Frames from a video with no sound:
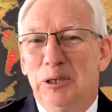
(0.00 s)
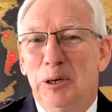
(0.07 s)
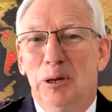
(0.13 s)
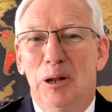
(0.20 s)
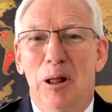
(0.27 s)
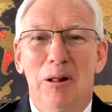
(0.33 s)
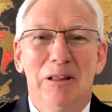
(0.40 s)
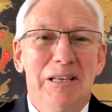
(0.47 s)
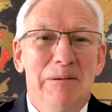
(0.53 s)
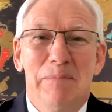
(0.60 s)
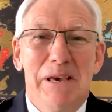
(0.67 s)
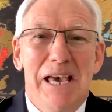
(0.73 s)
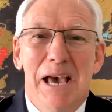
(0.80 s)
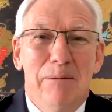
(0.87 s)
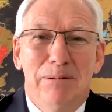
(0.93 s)
you'll only
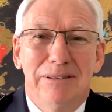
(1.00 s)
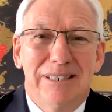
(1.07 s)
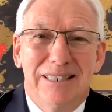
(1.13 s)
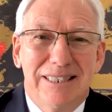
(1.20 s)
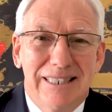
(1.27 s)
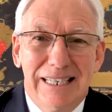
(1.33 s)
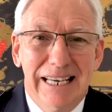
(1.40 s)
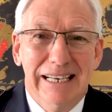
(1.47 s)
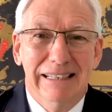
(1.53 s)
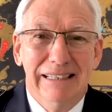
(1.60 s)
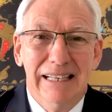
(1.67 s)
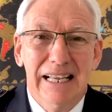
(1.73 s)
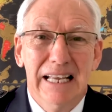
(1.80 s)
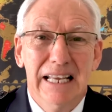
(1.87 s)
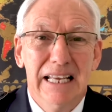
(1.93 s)
be able to
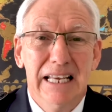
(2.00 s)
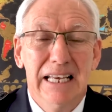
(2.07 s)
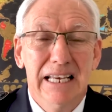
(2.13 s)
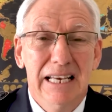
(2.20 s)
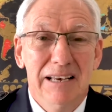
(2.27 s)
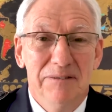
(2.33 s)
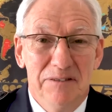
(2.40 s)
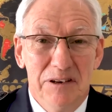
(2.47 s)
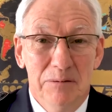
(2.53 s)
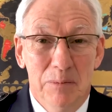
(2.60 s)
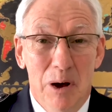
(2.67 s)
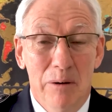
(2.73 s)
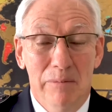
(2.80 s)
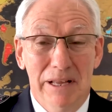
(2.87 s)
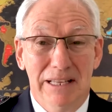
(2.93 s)
steal a few
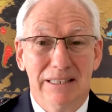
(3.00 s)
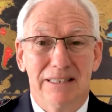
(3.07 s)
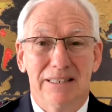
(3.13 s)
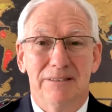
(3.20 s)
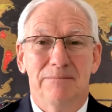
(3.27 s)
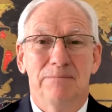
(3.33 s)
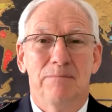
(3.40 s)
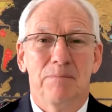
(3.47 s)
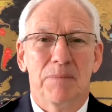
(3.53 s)
moments.